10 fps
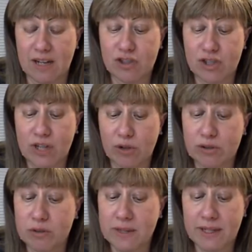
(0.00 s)
and
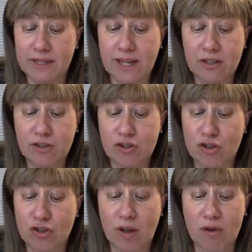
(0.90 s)
shelter me again in
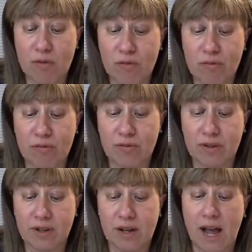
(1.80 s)
your love.
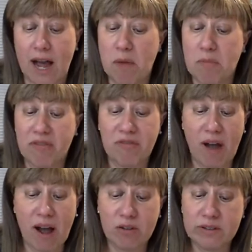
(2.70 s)
I'm
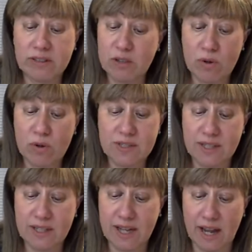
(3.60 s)
fondly
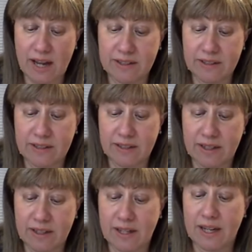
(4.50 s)
once again.
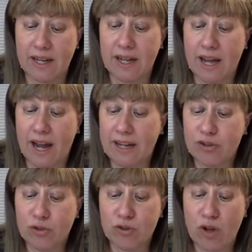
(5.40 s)

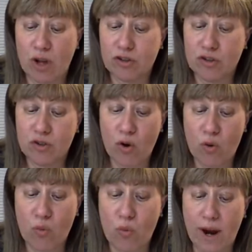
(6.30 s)
I do not
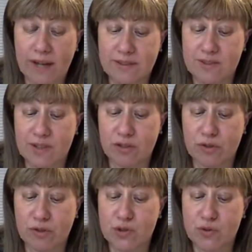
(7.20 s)
know why this
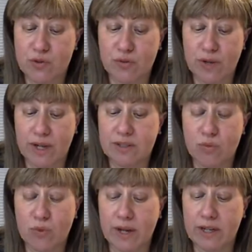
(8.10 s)
adverse fate
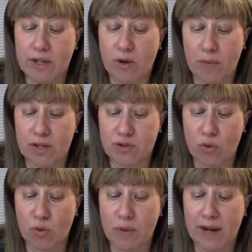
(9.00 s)
is waiting on my
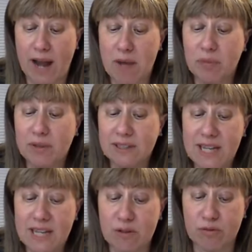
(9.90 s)
soul, but I
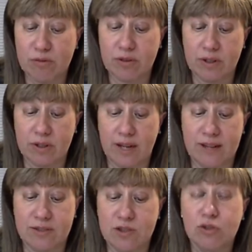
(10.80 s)
believe,
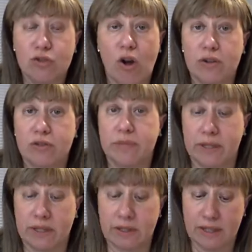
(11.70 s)
as you taught
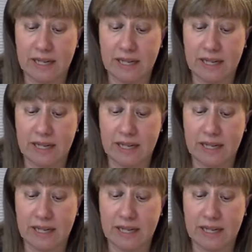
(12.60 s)
me,